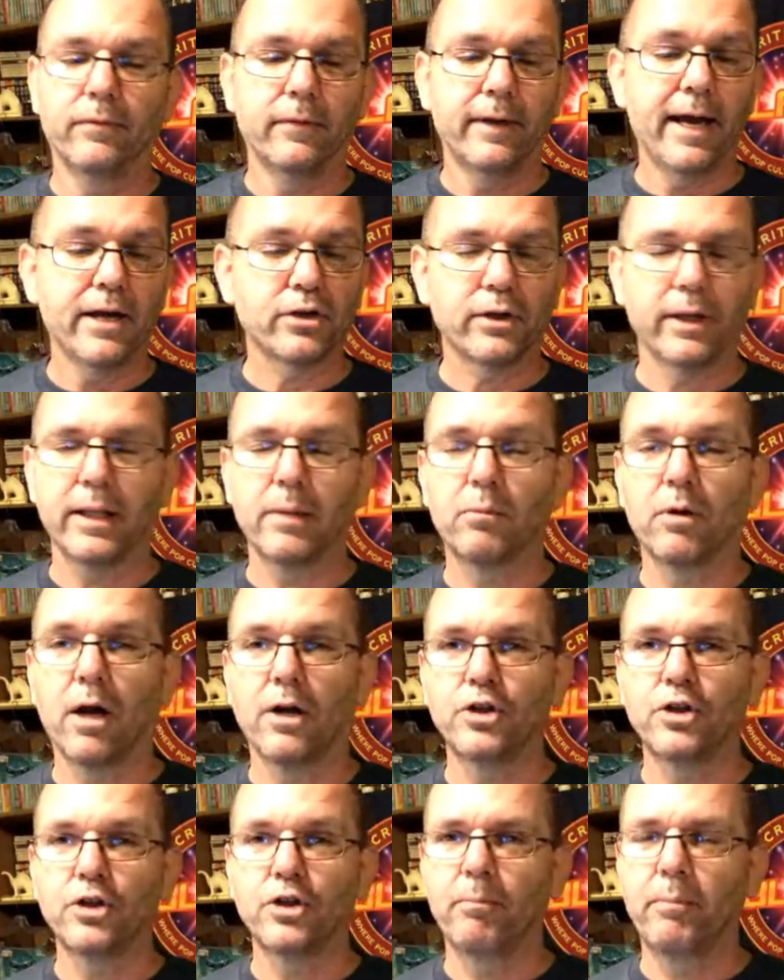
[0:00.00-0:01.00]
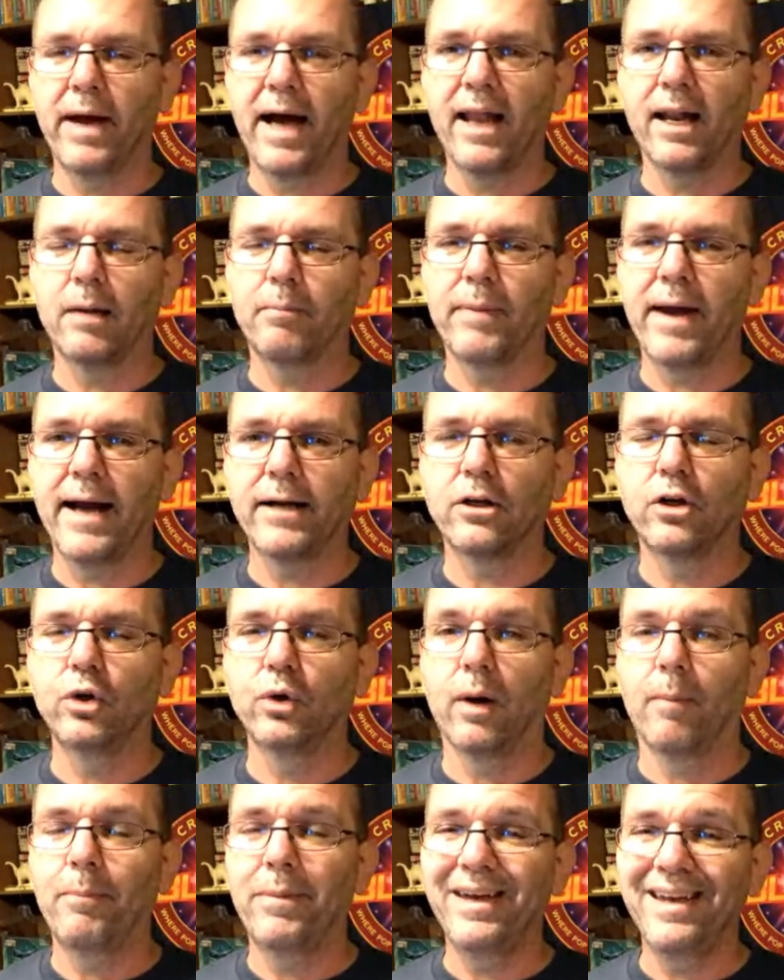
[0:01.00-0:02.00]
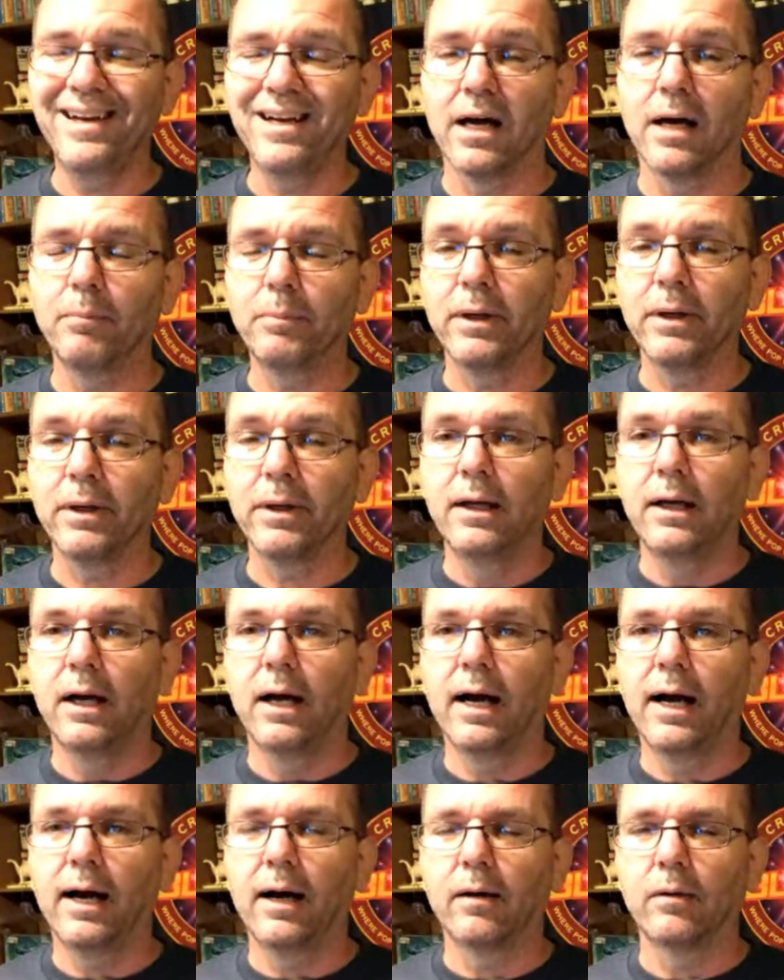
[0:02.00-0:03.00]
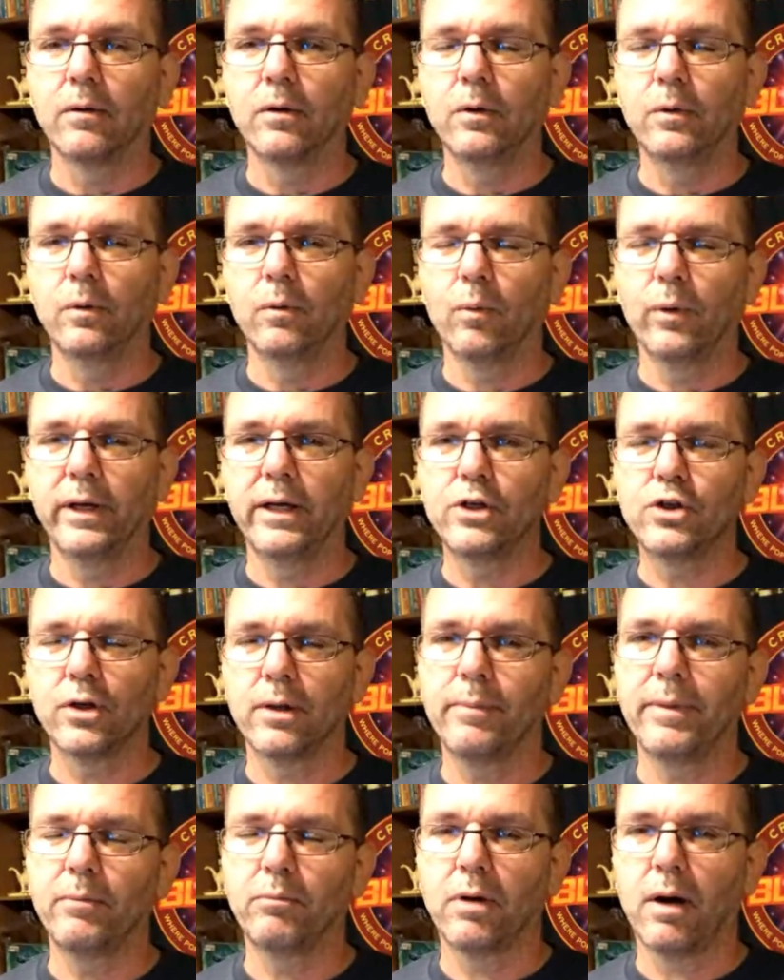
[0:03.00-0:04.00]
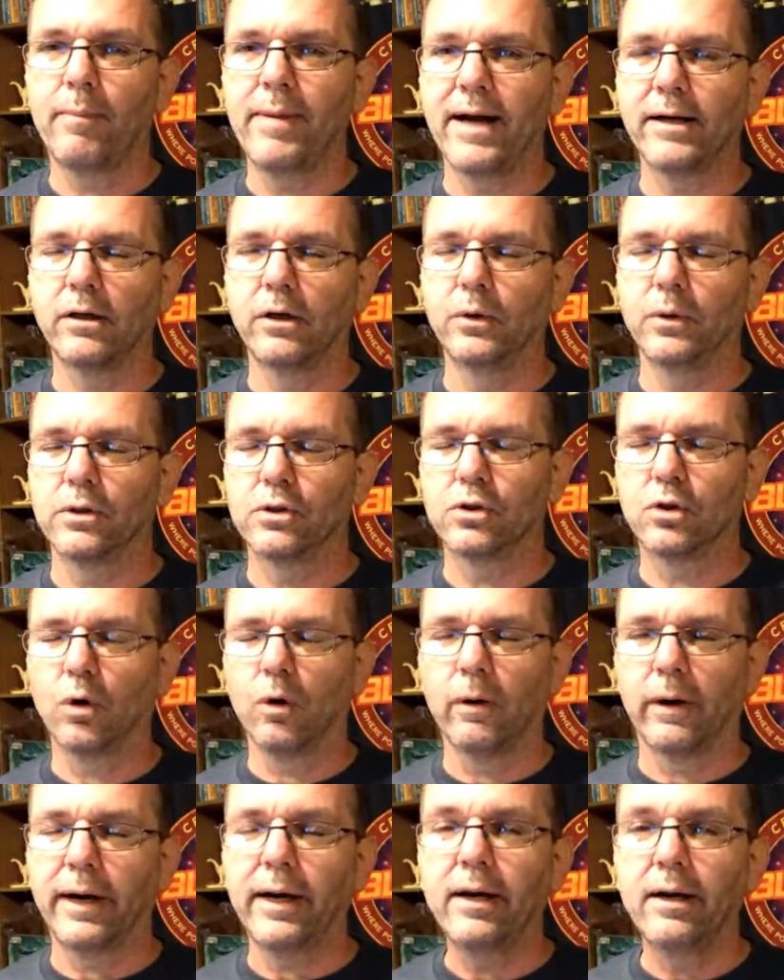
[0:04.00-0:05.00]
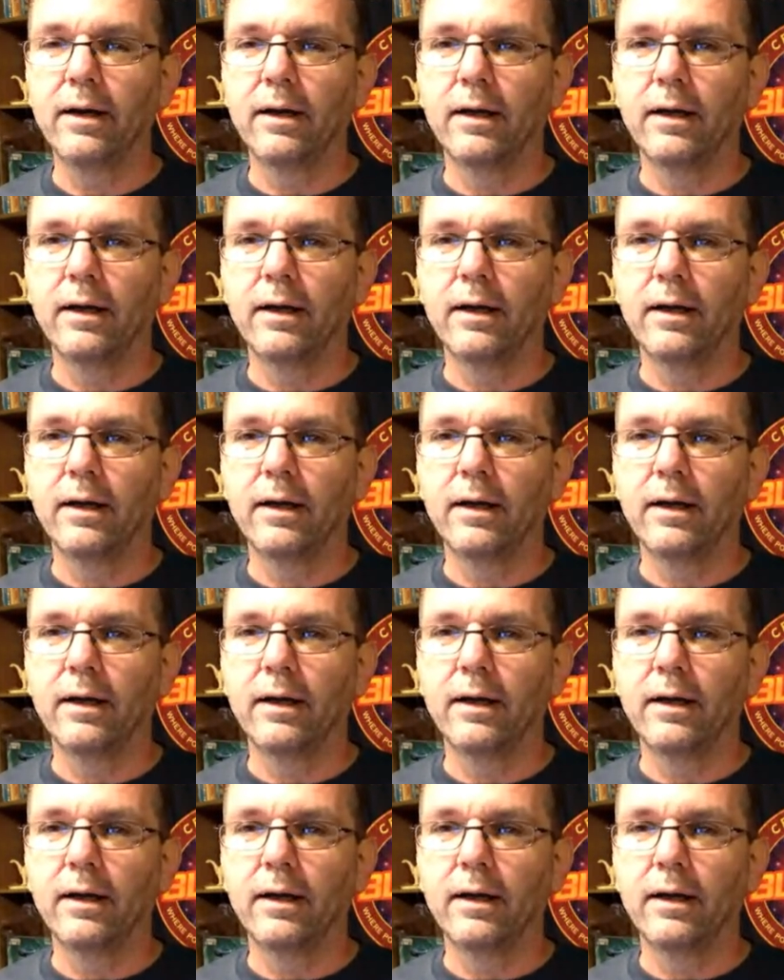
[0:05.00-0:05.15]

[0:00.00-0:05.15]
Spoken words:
Naturally, they brought Jim Ballant back to do a pinup when he should have been brought back to do a story.